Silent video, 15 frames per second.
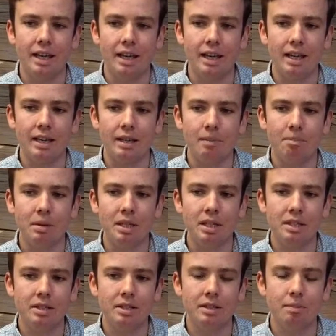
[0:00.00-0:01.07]
a
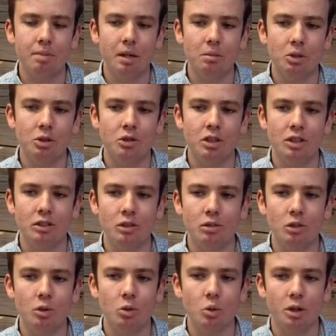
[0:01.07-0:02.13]
piece published in The
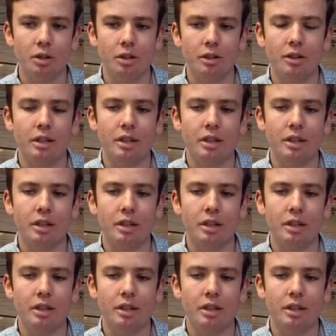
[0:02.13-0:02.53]
New Yorker